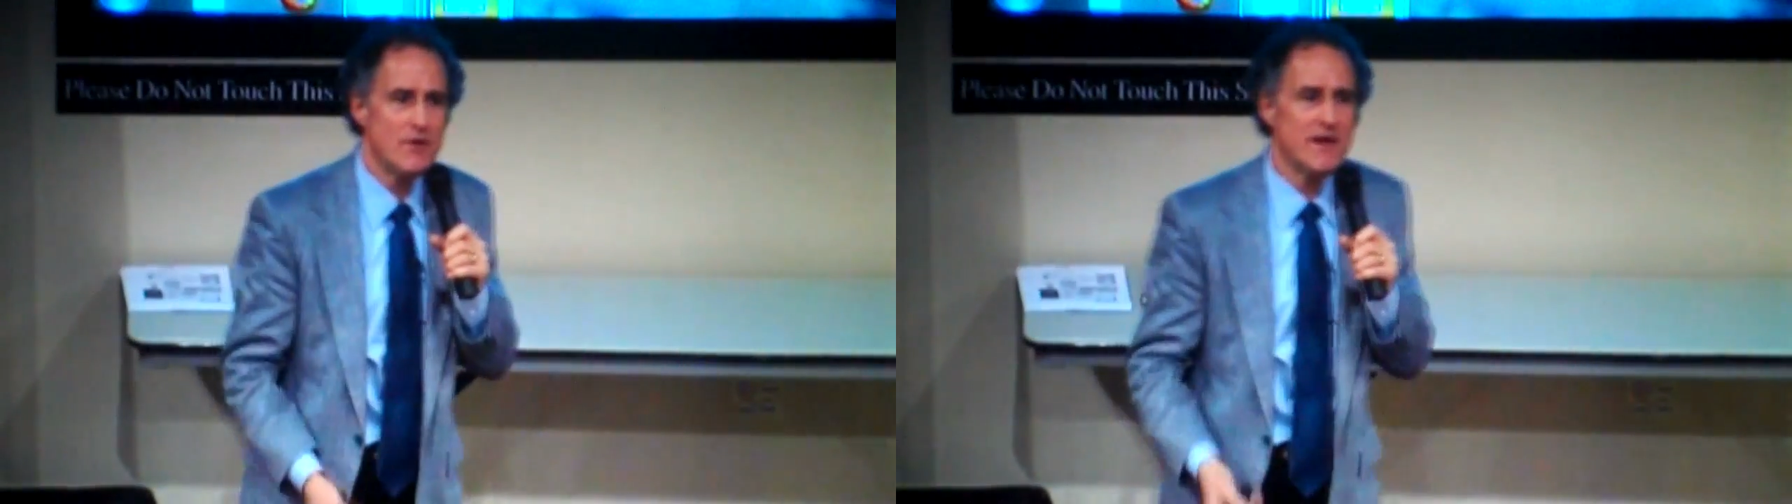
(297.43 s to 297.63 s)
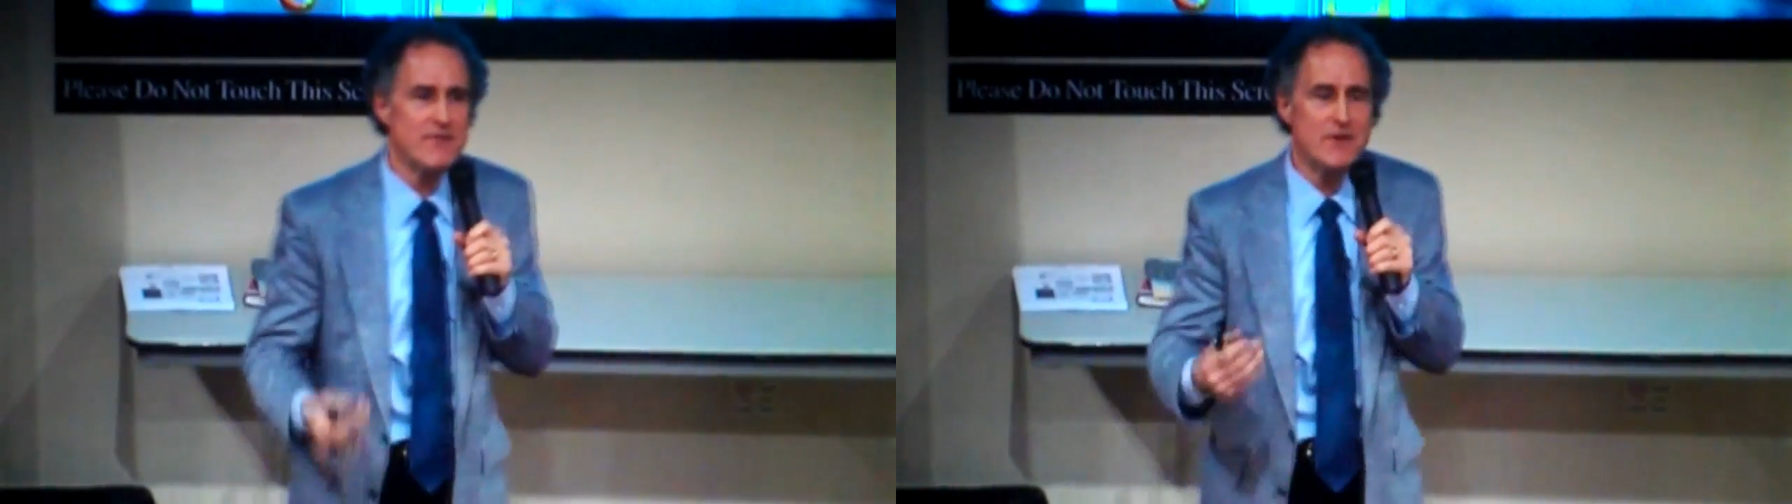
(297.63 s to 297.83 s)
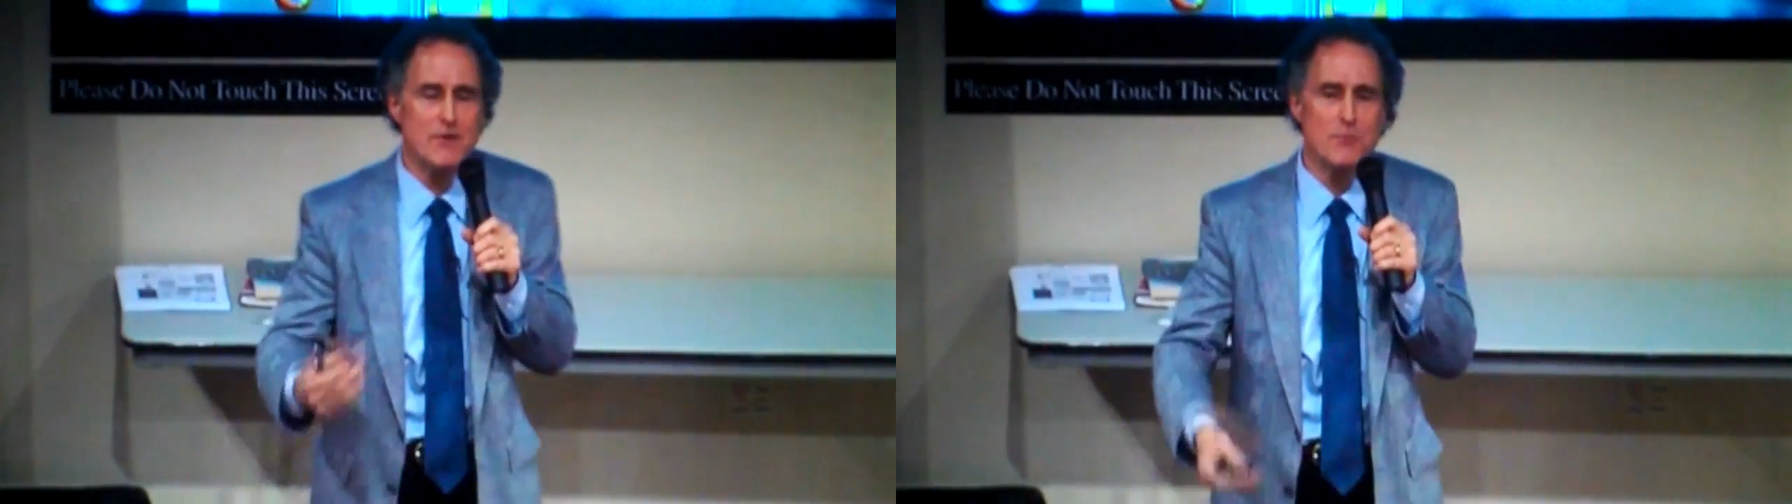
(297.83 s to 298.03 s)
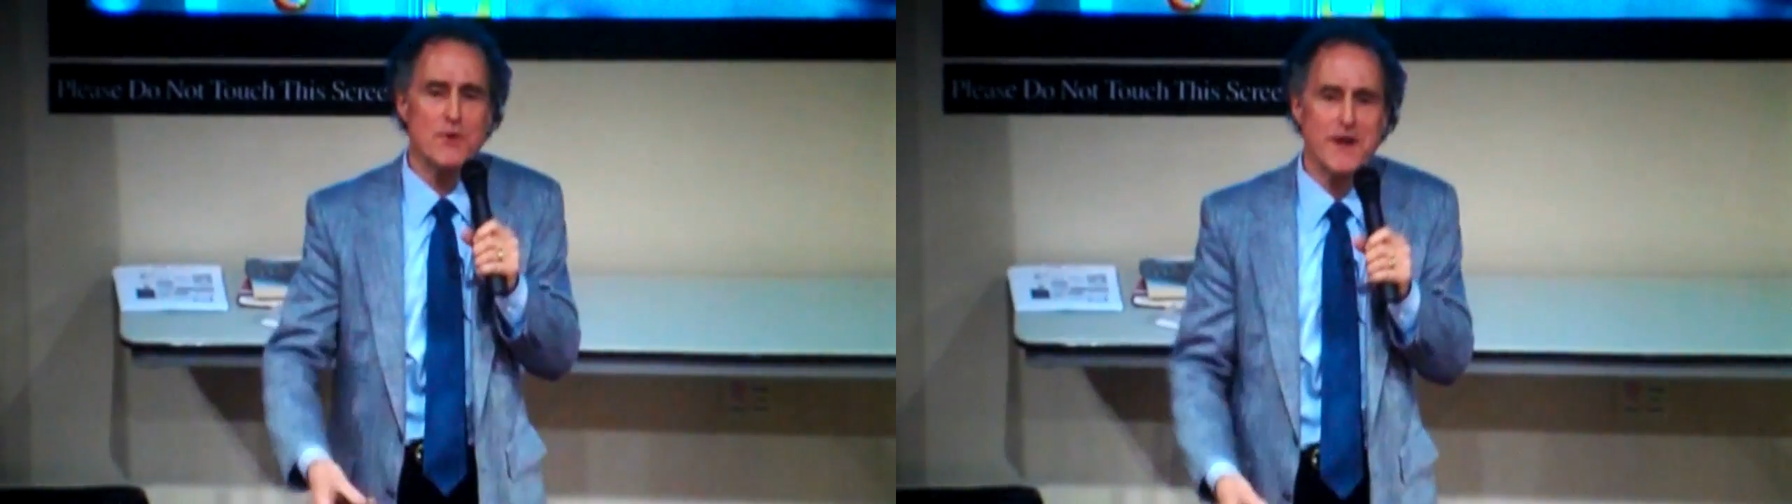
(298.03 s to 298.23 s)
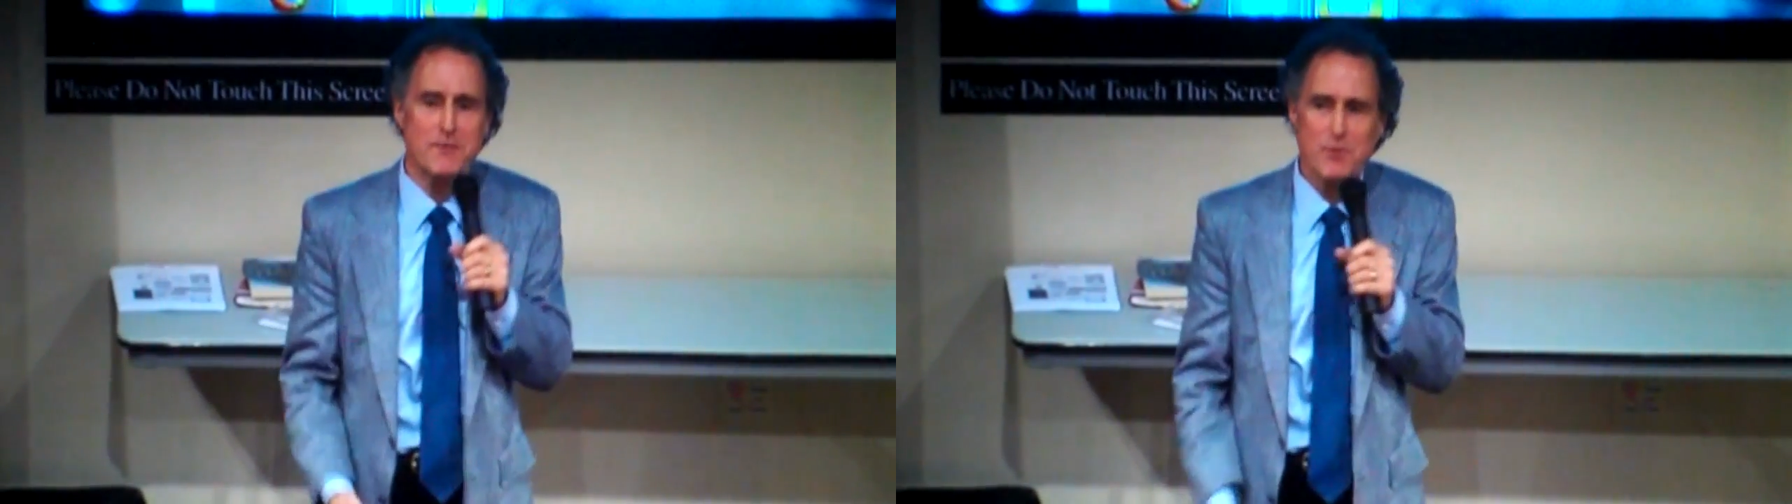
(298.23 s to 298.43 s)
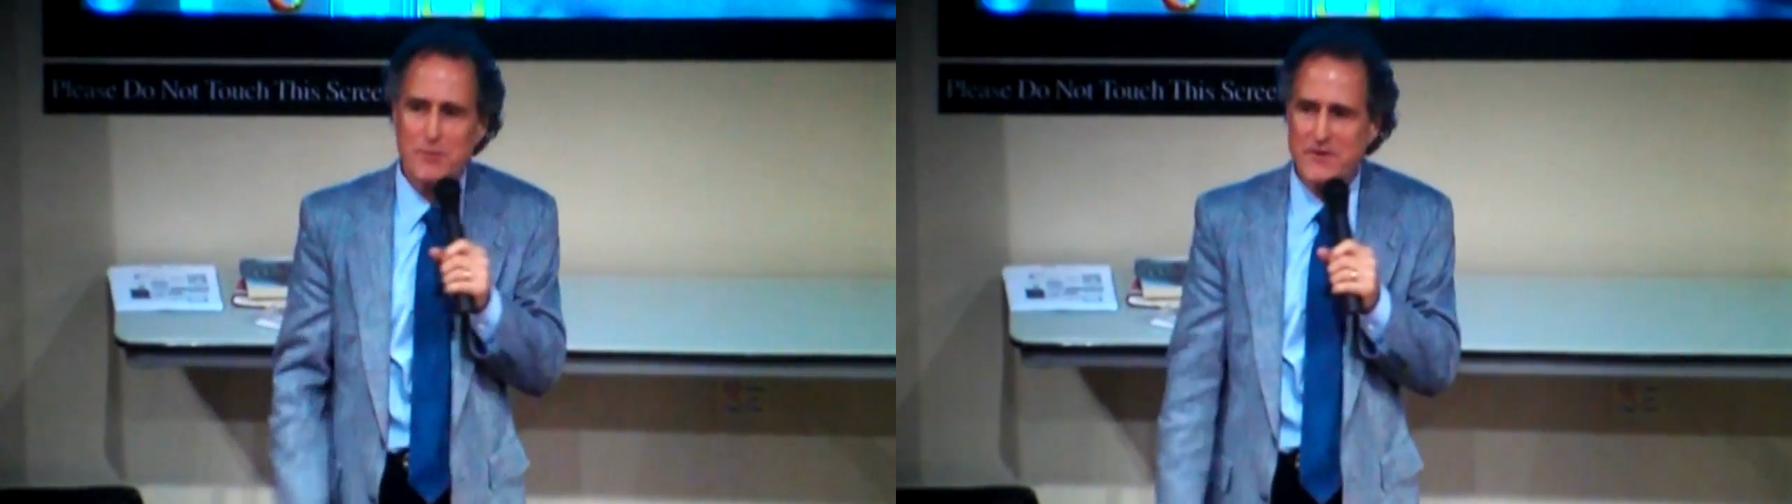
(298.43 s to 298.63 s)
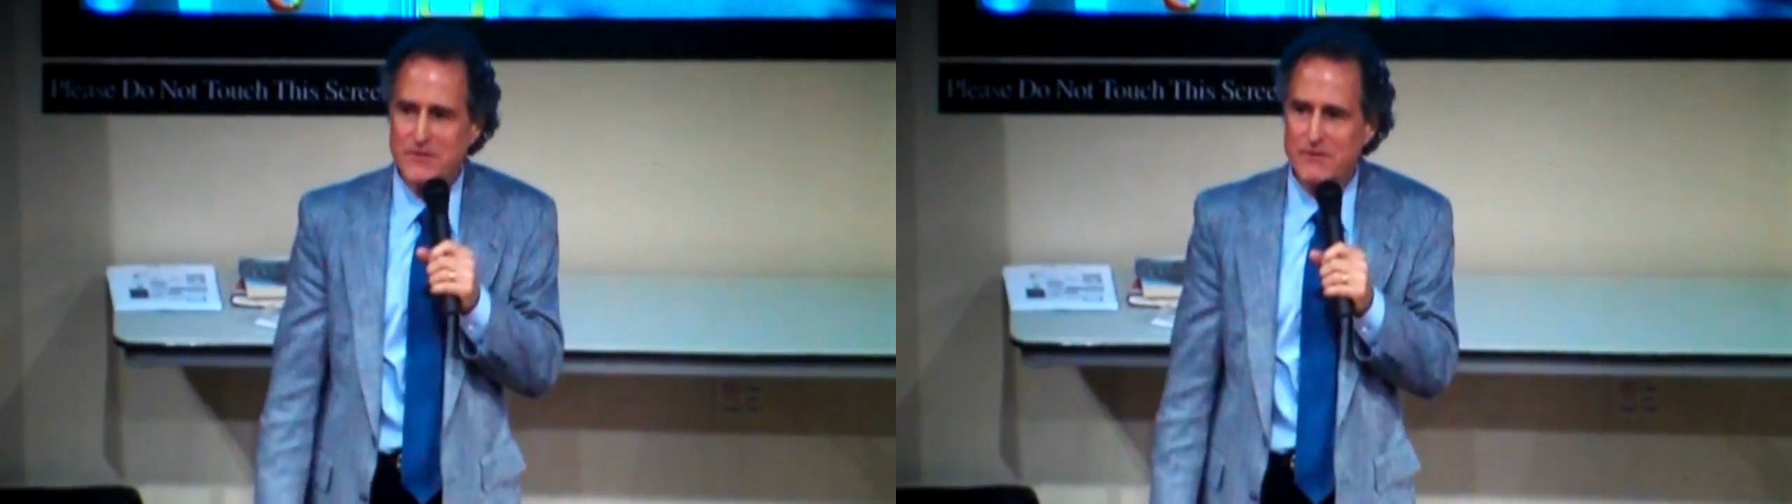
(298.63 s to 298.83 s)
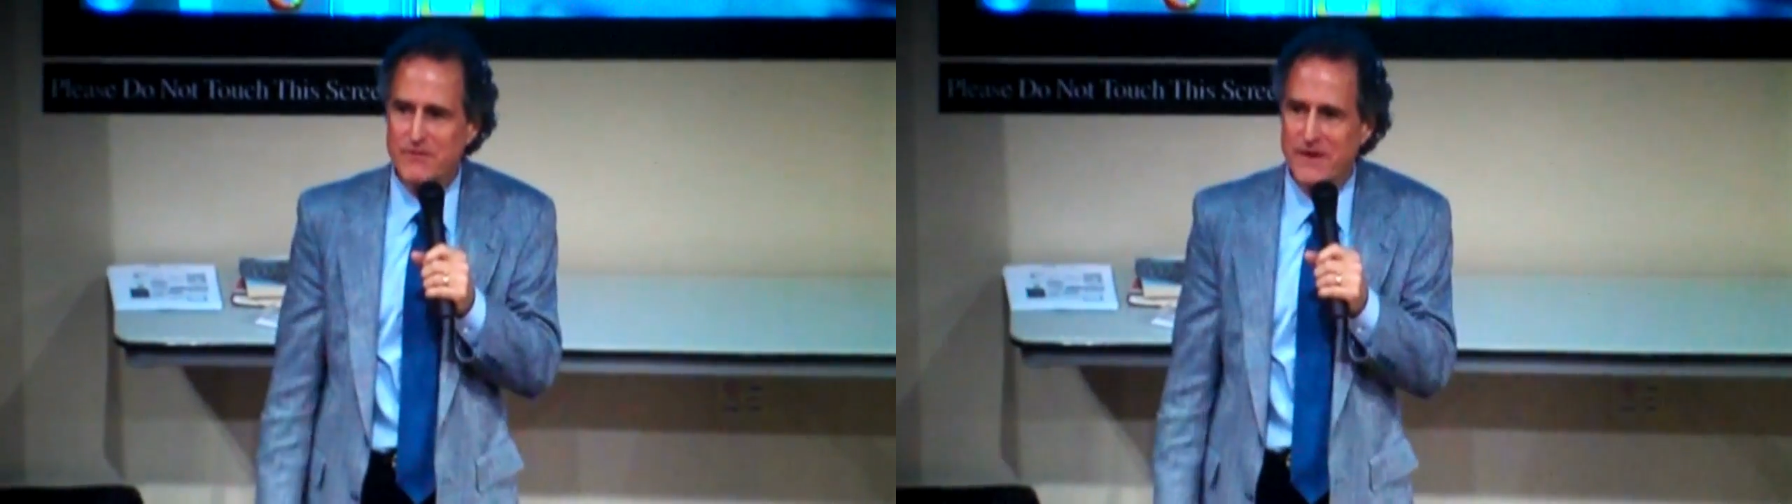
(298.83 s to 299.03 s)
you're giving your brain
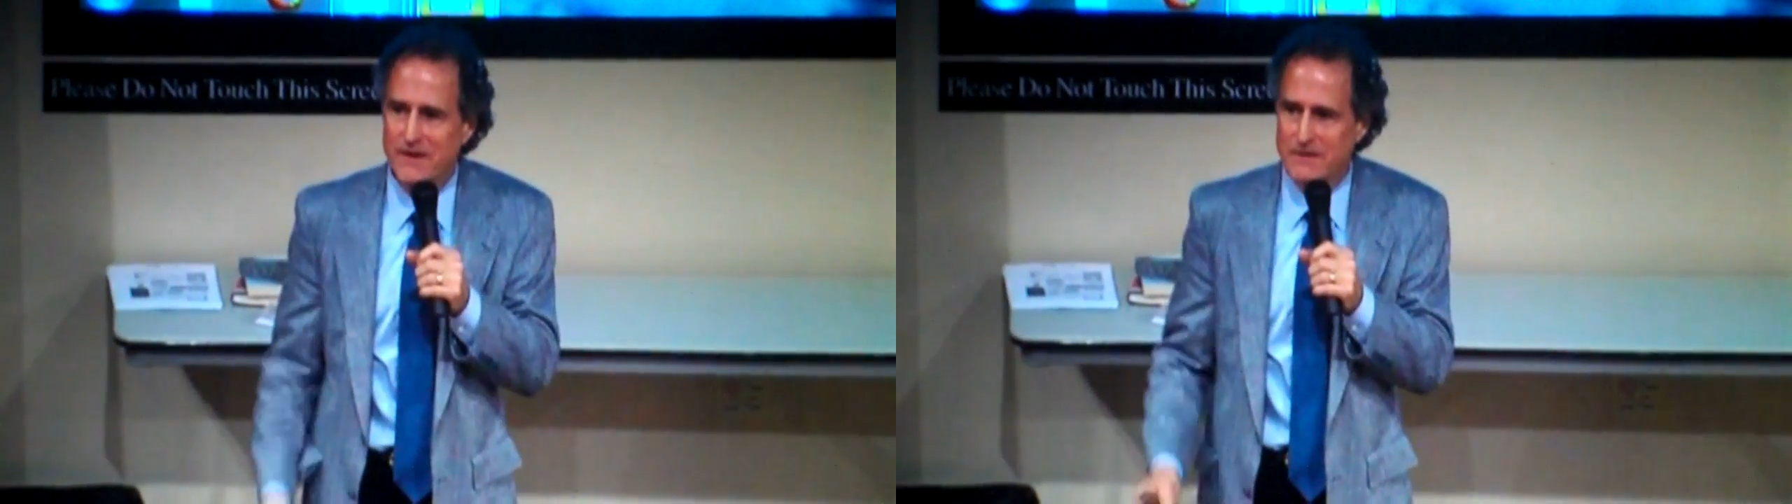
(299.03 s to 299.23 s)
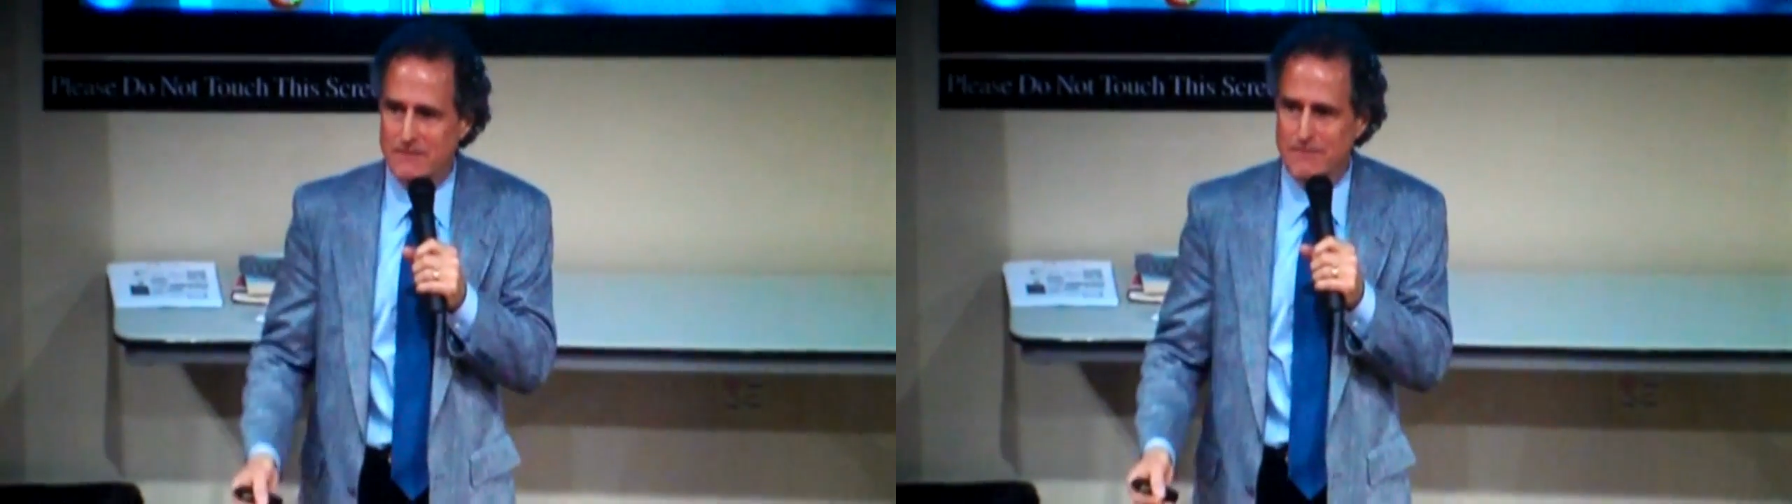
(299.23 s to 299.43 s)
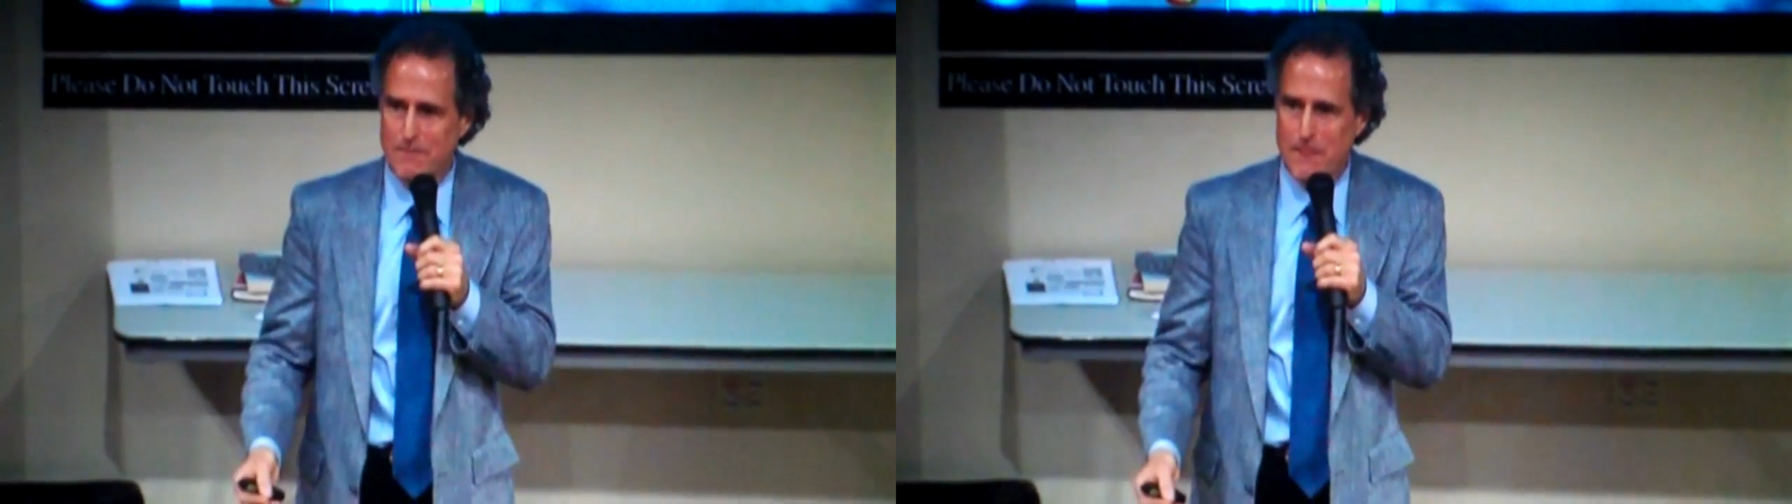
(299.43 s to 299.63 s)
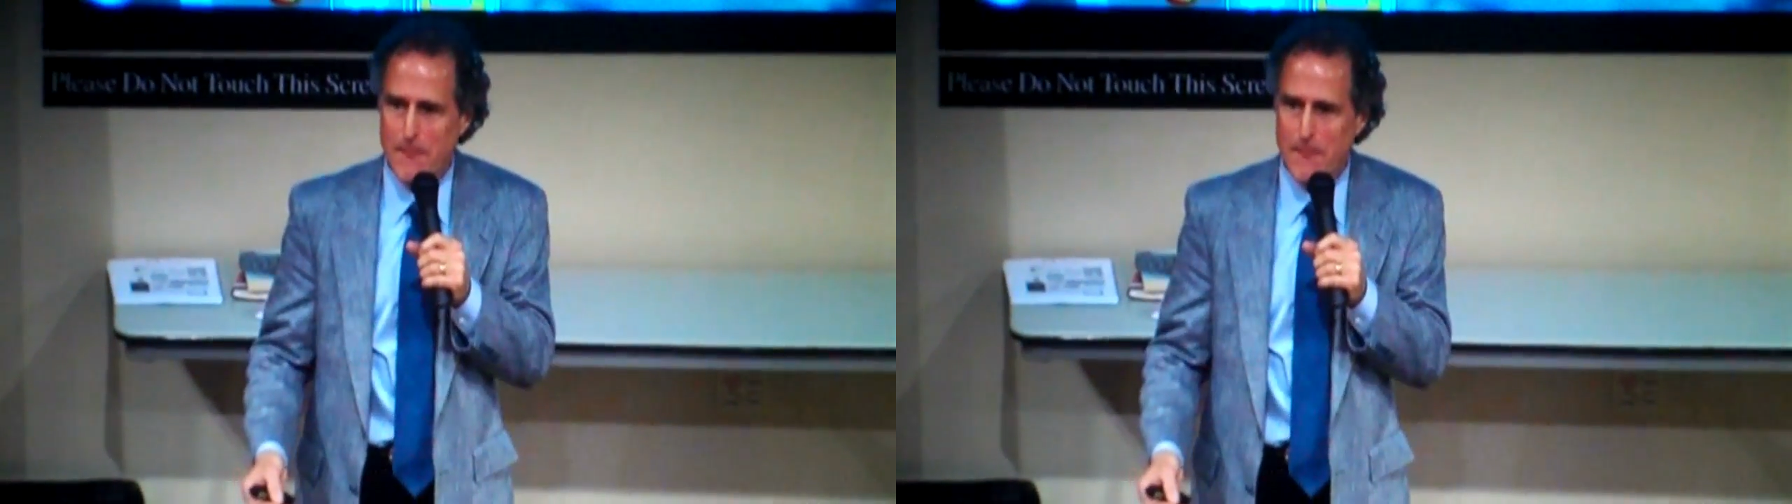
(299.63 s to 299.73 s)
permission to fail.